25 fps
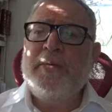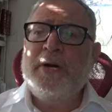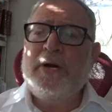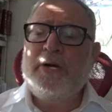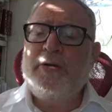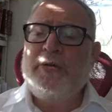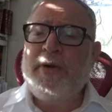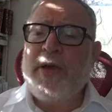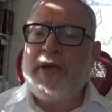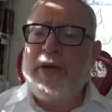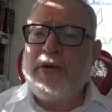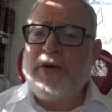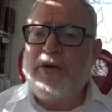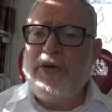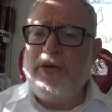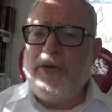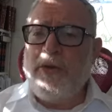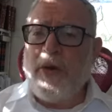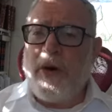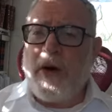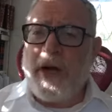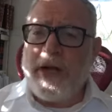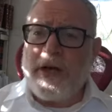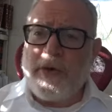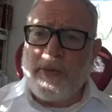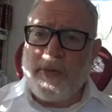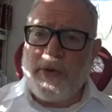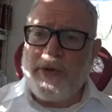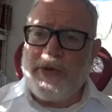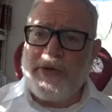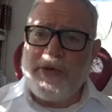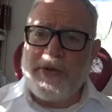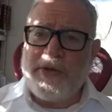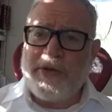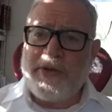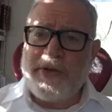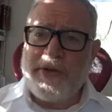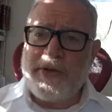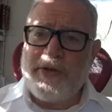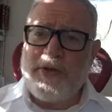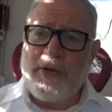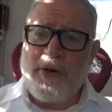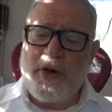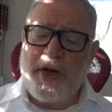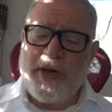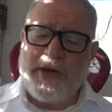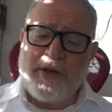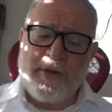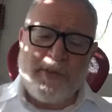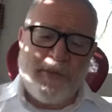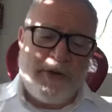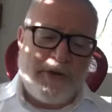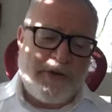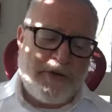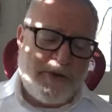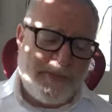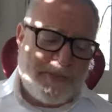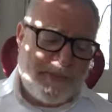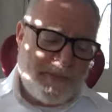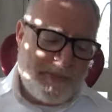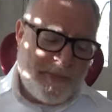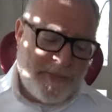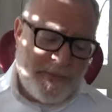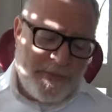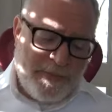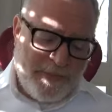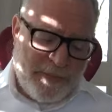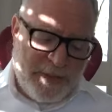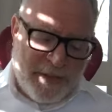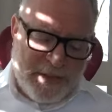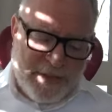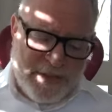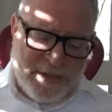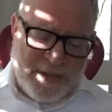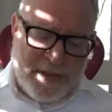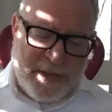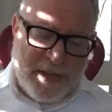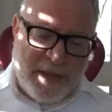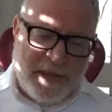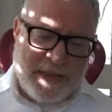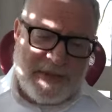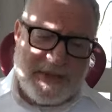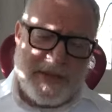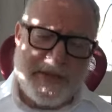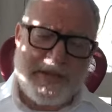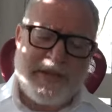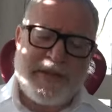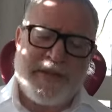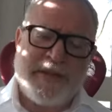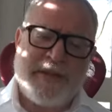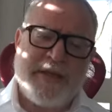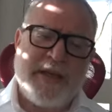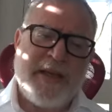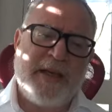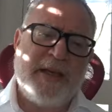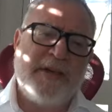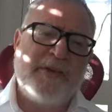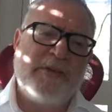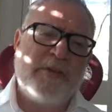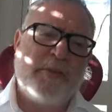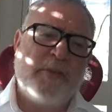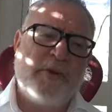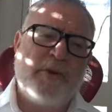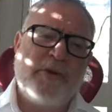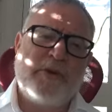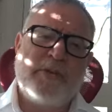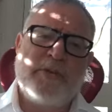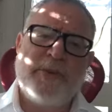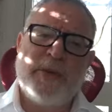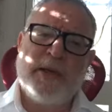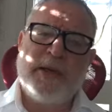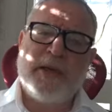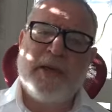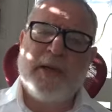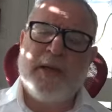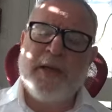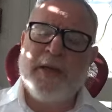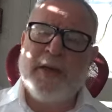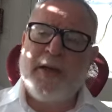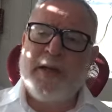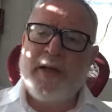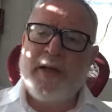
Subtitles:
create new idol worship. The new idol worship that exists today is worshiping,